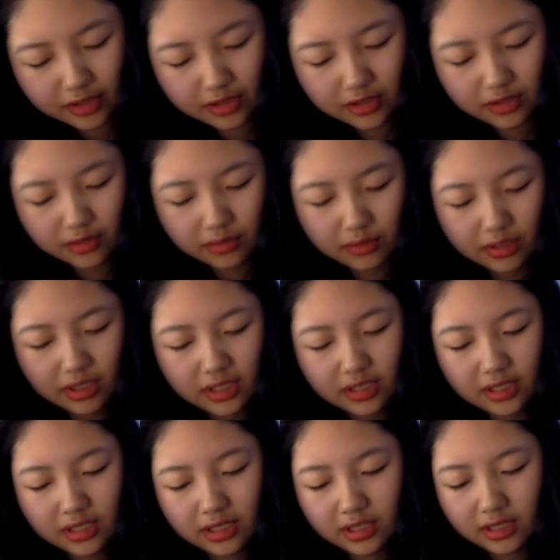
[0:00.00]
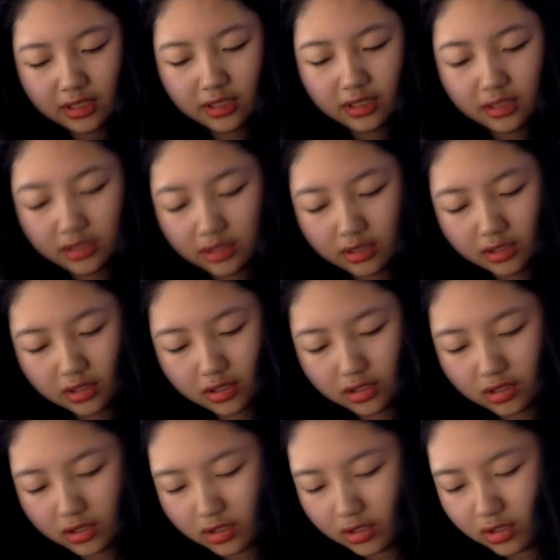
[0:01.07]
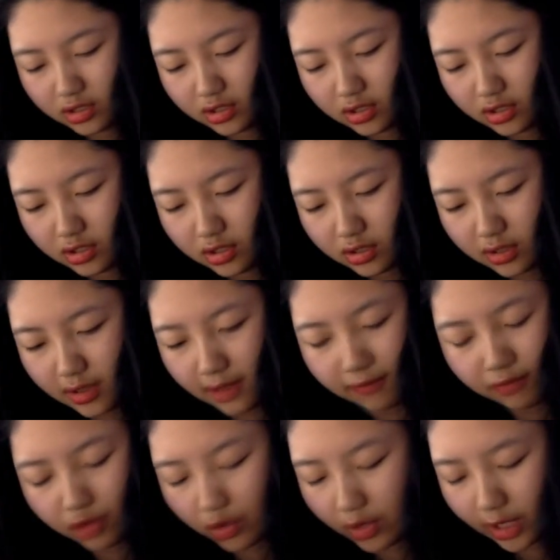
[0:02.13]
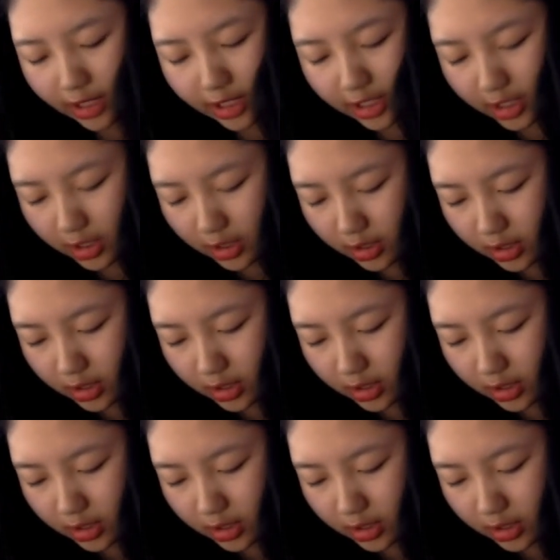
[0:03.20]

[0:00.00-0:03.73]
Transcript: So this is, I have no idea.